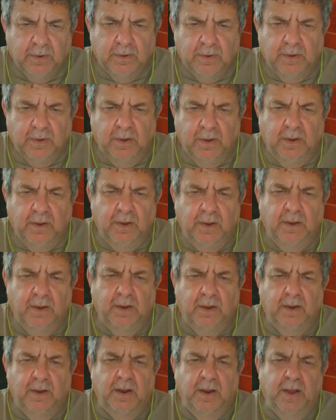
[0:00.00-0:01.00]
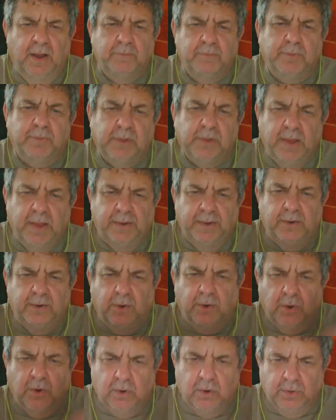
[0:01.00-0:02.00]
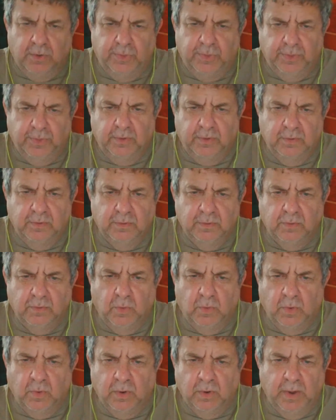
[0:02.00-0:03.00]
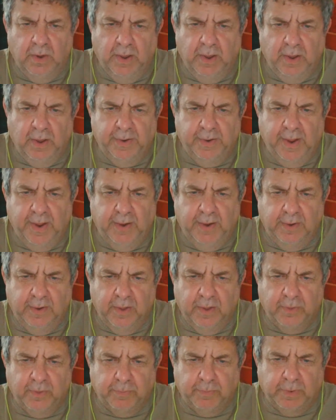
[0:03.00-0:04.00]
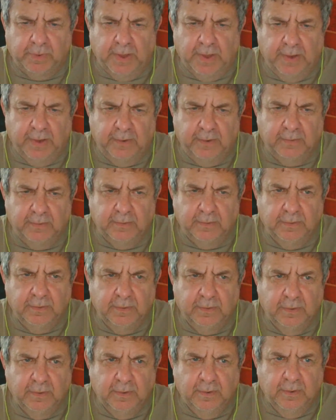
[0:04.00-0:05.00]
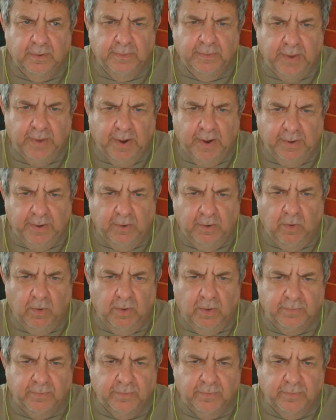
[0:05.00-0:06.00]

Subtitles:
on planet Earth or on any other planet that I know of